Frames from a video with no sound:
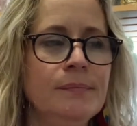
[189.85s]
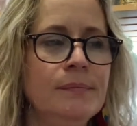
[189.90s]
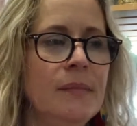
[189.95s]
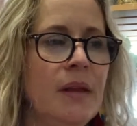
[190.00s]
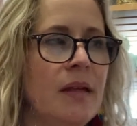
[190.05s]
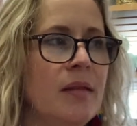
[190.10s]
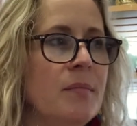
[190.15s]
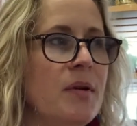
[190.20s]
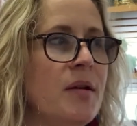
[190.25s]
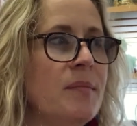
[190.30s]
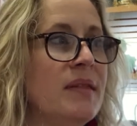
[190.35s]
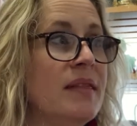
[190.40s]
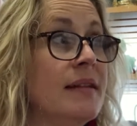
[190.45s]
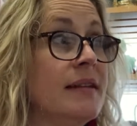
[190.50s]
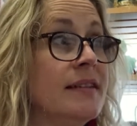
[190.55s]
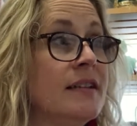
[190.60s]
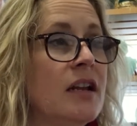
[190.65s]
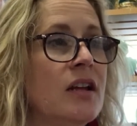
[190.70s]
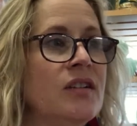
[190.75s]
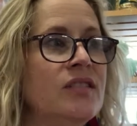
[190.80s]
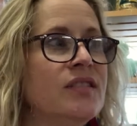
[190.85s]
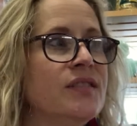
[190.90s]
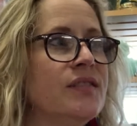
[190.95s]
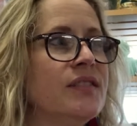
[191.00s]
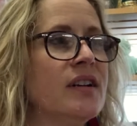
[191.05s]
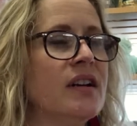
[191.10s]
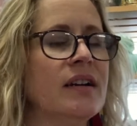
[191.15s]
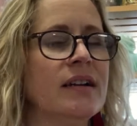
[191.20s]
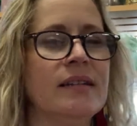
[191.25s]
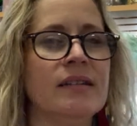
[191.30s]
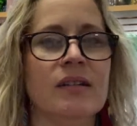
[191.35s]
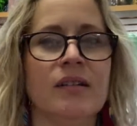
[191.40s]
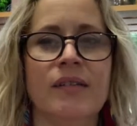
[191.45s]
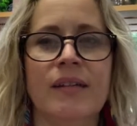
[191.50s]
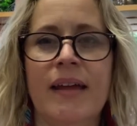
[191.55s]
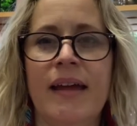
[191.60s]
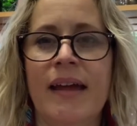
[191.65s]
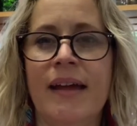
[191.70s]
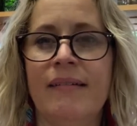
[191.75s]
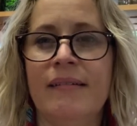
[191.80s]
at the moment there's loads of signs on
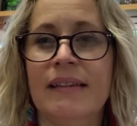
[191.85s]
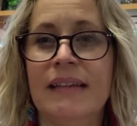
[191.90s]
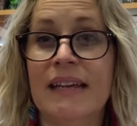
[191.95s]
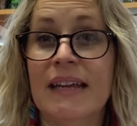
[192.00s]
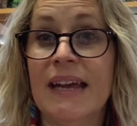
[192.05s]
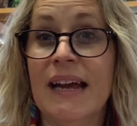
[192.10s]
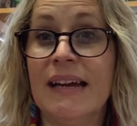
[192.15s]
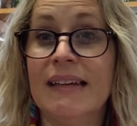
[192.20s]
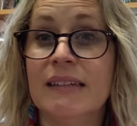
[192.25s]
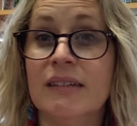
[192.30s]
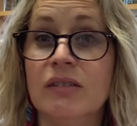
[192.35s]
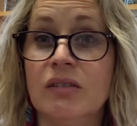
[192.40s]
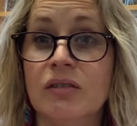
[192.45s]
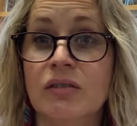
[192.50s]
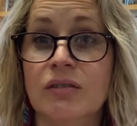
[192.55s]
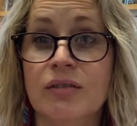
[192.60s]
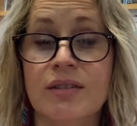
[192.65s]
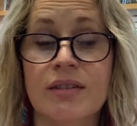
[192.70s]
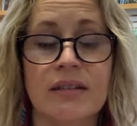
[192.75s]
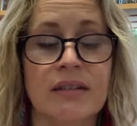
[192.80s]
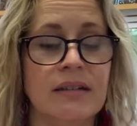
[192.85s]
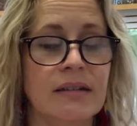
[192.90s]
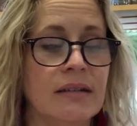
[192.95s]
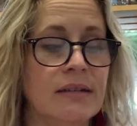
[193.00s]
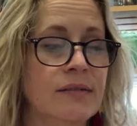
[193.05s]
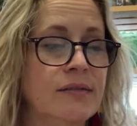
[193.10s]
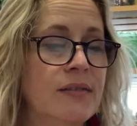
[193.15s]
there and the candles and the